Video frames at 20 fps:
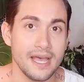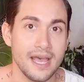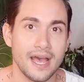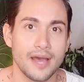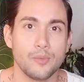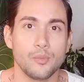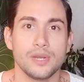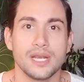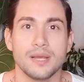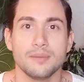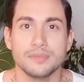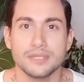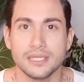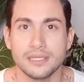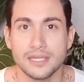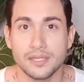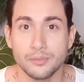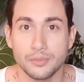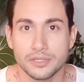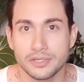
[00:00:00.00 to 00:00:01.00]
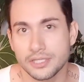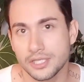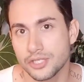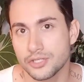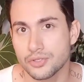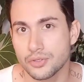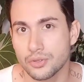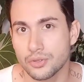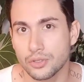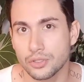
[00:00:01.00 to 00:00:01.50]
And when I'm dealing with
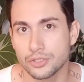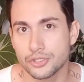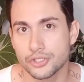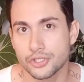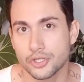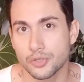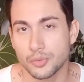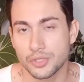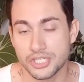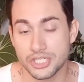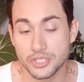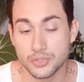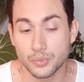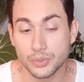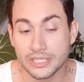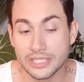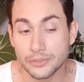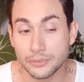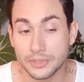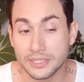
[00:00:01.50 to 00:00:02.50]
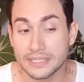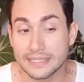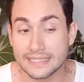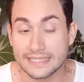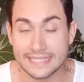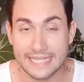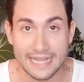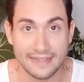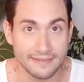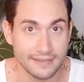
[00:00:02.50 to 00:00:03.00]
tissue culture, which is really
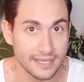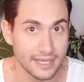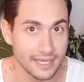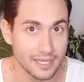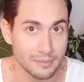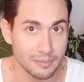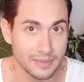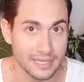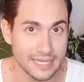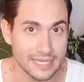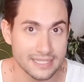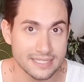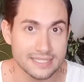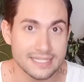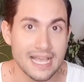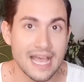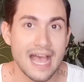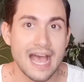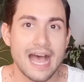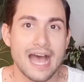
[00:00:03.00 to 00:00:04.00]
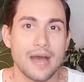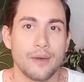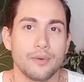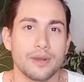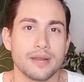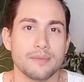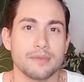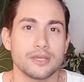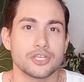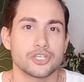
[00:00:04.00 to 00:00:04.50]
delicate plants, I want
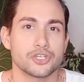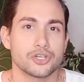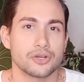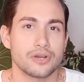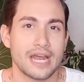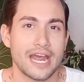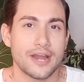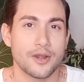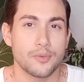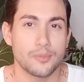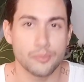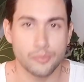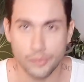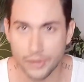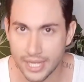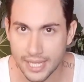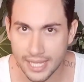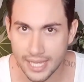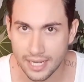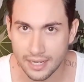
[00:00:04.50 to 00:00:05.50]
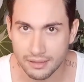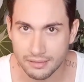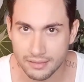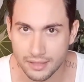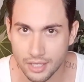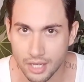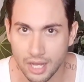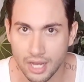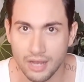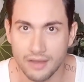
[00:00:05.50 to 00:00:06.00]
to make sure I don't break
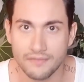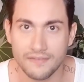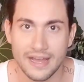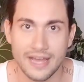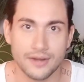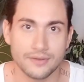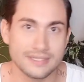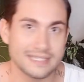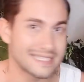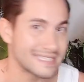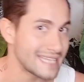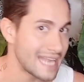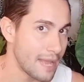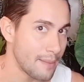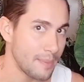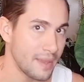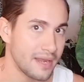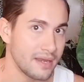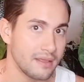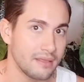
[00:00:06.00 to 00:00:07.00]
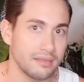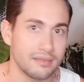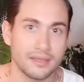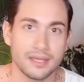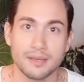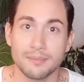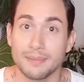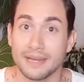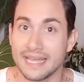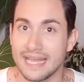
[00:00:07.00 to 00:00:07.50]
anything off, I don't snap
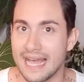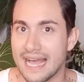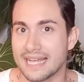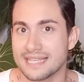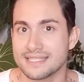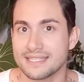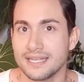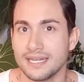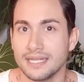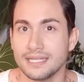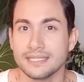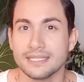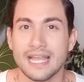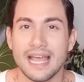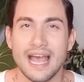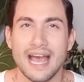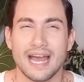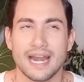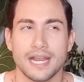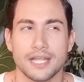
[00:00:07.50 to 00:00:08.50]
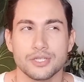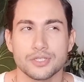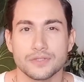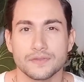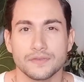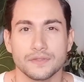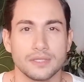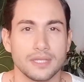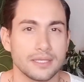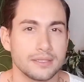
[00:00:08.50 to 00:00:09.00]
anything by accident, and I just
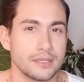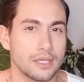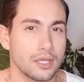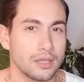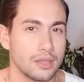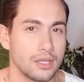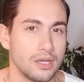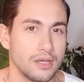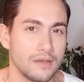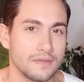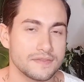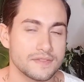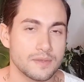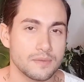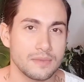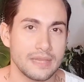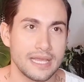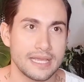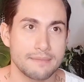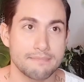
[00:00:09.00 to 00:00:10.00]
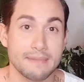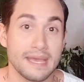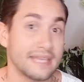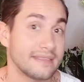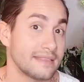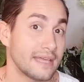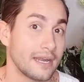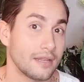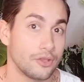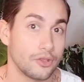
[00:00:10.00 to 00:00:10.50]
feel like the gloves like make
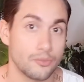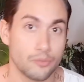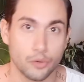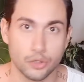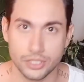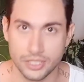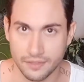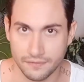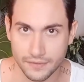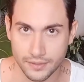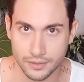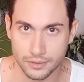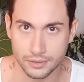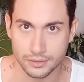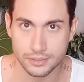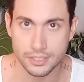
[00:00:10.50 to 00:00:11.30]
that a lot more difficult.